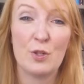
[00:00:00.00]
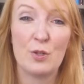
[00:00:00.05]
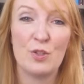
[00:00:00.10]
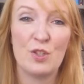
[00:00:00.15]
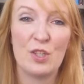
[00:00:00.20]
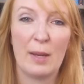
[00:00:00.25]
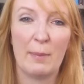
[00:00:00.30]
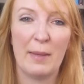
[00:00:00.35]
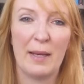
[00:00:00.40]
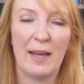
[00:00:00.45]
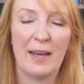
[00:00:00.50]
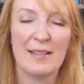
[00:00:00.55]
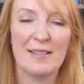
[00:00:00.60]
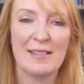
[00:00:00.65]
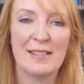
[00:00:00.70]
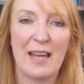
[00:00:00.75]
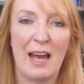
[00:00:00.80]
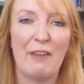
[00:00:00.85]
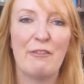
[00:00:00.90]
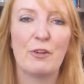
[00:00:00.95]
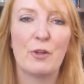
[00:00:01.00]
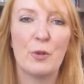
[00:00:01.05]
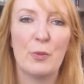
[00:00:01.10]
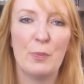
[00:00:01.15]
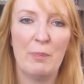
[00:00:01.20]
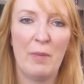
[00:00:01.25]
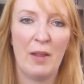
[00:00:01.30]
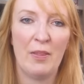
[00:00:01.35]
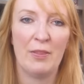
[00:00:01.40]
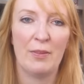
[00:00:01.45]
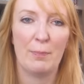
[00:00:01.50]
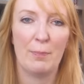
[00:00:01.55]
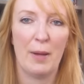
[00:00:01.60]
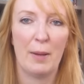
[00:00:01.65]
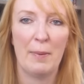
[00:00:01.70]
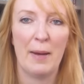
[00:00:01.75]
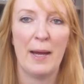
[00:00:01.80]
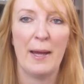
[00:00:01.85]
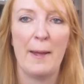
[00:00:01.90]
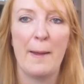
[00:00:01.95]
you Geminis. Have a good month.
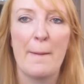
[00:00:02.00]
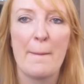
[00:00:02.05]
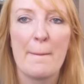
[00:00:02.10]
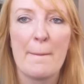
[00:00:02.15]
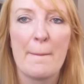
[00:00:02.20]
Bye-bye.